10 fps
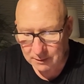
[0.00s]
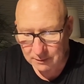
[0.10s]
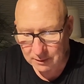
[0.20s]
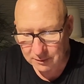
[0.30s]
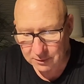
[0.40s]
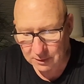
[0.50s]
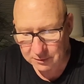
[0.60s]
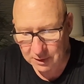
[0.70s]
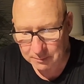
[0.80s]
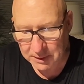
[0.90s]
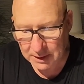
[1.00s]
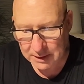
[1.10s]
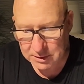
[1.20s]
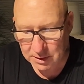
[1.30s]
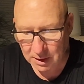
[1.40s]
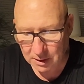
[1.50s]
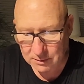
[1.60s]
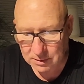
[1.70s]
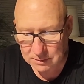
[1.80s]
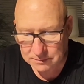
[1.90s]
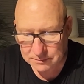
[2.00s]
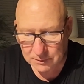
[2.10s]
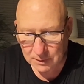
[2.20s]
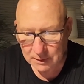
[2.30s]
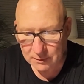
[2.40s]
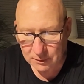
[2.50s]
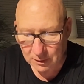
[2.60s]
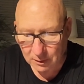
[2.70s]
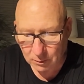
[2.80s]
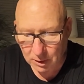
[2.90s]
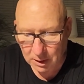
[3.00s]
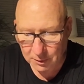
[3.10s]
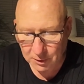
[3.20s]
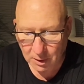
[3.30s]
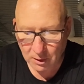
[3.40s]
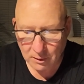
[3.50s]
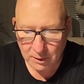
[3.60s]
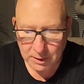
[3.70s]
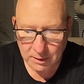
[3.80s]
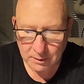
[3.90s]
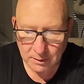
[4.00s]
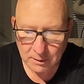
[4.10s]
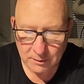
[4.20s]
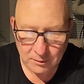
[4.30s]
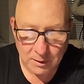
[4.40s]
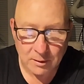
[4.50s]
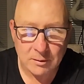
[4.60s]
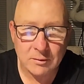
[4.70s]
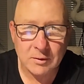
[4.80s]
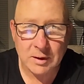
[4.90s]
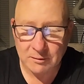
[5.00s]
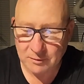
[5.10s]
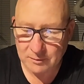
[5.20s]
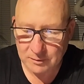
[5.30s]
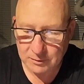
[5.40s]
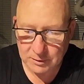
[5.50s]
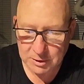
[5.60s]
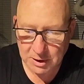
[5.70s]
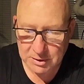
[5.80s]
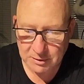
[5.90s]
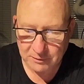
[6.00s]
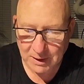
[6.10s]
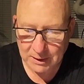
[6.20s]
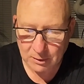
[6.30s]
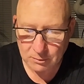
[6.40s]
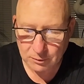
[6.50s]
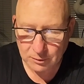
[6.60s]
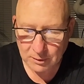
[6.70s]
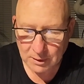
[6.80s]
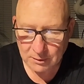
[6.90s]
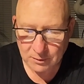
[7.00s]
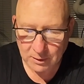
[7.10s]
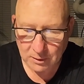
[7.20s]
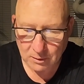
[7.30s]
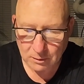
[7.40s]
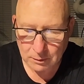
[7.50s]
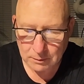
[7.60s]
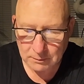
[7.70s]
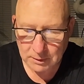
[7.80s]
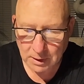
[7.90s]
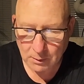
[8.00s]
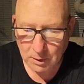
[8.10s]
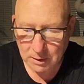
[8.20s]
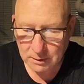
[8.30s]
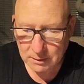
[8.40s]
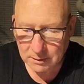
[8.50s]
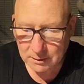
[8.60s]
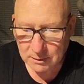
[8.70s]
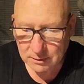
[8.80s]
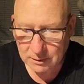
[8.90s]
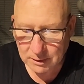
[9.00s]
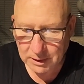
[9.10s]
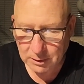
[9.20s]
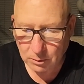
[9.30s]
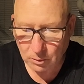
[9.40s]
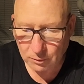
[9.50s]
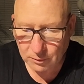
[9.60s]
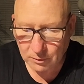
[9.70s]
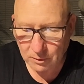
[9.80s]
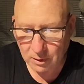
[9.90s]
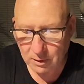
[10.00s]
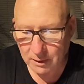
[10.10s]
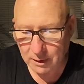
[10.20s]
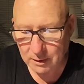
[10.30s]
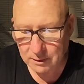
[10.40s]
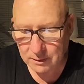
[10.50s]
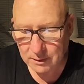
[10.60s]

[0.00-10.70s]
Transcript: Right, so I set pH low. So I want to go to high. So you see so you change the values. So you got lower equals or higher.